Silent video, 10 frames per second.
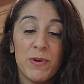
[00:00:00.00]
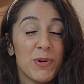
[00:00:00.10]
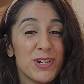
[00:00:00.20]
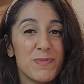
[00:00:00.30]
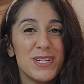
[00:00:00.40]

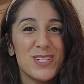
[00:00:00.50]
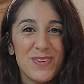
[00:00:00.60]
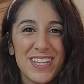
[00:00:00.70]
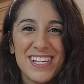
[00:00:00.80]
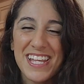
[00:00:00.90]
were to be
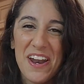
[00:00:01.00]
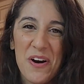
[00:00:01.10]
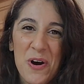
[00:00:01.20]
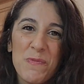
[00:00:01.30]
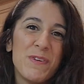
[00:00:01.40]
doing this at
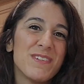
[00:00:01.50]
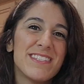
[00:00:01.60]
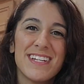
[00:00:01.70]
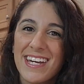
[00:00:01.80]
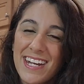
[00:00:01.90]
home, we would
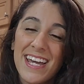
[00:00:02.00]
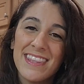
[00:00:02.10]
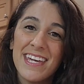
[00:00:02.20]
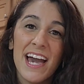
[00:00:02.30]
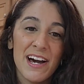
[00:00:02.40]
stick it
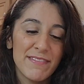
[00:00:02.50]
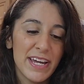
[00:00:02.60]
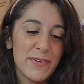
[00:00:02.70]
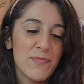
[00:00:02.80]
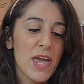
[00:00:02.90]
in the
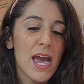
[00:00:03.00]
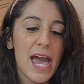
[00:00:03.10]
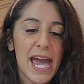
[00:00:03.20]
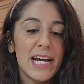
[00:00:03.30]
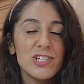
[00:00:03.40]
oven.
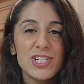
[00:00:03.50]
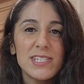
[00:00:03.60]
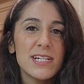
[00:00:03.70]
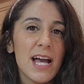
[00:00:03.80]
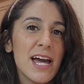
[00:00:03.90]
And
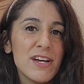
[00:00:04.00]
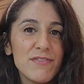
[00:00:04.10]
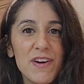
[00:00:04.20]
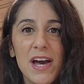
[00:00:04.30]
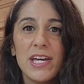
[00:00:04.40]
just to kind
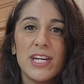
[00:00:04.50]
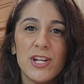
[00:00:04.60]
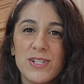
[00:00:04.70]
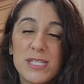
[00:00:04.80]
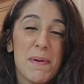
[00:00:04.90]
of
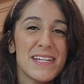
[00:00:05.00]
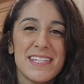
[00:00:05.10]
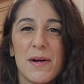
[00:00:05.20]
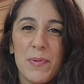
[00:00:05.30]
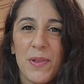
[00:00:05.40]
spice
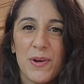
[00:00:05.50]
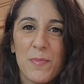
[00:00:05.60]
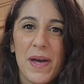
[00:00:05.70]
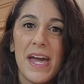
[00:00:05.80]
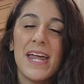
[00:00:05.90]
it up a little
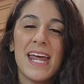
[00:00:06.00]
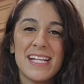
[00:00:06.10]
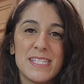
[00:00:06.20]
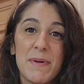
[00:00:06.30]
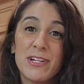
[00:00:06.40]
bit and
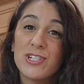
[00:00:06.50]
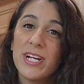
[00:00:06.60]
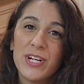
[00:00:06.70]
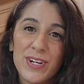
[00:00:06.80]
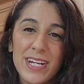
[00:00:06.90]
add some extra
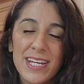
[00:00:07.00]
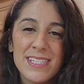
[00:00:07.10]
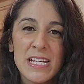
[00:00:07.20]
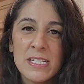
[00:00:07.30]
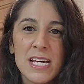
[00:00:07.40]

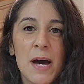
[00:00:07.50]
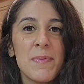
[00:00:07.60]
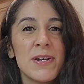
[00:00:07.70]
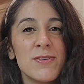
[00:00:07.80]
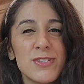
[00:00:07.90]
ingredients on
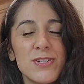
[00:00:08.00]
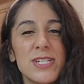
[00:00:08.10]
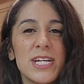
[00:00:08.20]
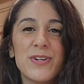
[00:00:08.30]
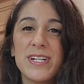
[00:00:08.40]
top, and also
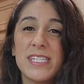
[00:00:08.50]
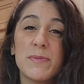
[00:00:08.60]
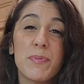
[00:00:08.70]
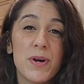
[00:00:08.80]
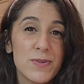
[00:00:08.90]
to increase the
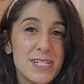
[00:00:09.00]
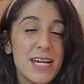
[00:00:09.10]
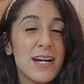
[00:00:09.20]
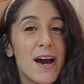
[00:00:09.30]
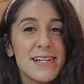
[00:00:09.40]

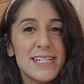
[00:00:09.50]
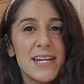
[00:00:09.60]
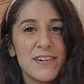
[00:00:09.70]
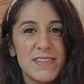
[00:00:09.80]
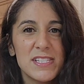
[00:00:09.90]
protein content
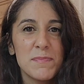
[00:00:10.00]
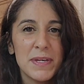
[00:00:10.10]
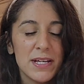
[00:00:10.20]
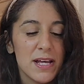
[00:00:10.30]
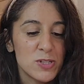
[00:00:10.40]
of this
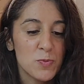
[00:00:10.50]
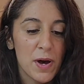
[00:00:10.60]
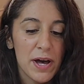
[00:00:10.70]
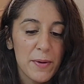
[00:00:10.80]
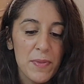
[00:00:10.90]
meal as
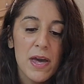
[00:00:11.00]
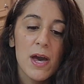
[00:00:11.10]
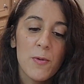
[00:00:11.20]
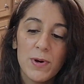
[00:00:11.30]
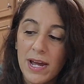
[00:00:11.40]
well.
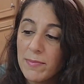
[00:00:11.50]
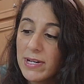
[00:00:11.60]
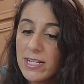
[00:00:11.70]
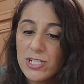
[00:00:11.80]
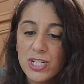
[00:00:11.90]
What I'm
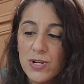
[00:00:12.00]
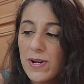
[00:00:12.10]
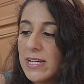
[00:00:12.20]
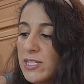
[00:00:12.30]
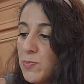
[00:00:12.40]
going to do
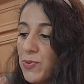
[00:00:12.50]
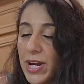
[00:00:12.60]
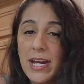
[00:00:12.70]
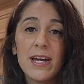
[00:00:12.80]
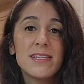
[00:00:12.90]
is
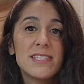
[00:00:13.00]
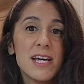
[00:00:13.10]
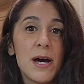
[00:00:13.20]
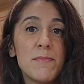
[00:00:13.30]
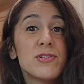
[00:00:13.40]
bring
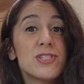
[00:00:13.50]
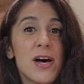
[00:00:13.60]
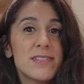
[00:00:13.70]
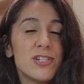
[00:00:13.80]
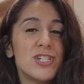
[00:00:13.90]
some
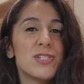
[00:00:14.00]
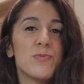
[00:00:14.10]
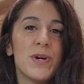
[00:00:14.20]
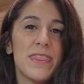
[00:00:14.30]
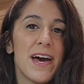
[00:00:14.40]
sausages
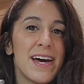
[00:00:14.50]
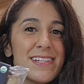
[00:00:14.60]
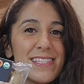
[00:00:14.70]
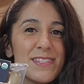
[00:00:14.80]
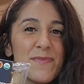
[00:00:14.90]
with
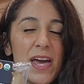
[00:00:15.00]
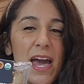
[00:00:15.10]
us.